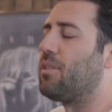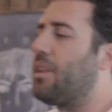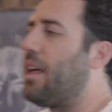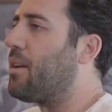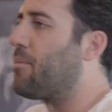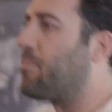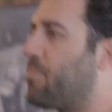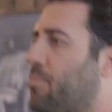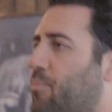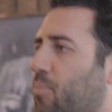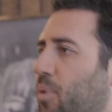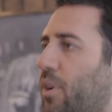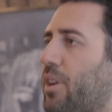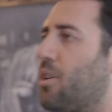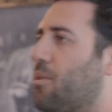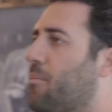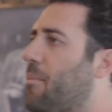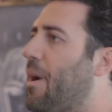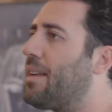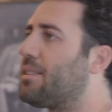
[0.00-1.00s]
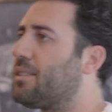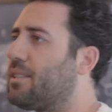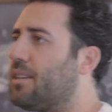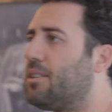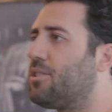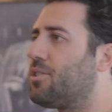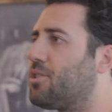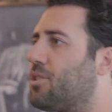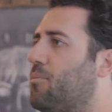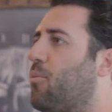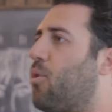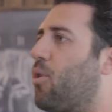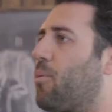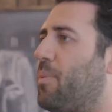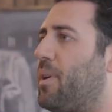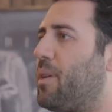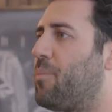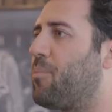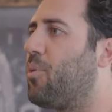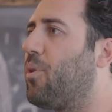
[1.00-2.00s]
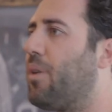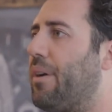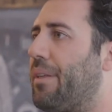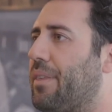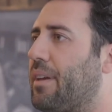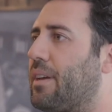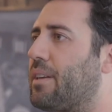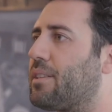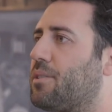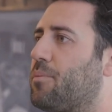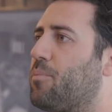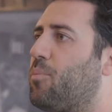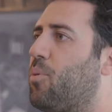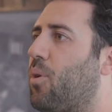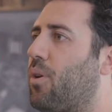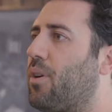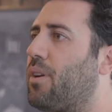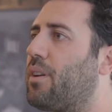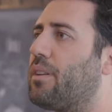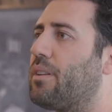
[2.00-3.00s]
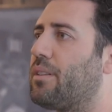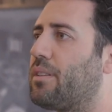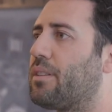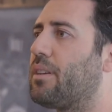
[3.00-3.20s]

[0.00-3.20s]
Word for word: like bring your message to more people. I think it's important.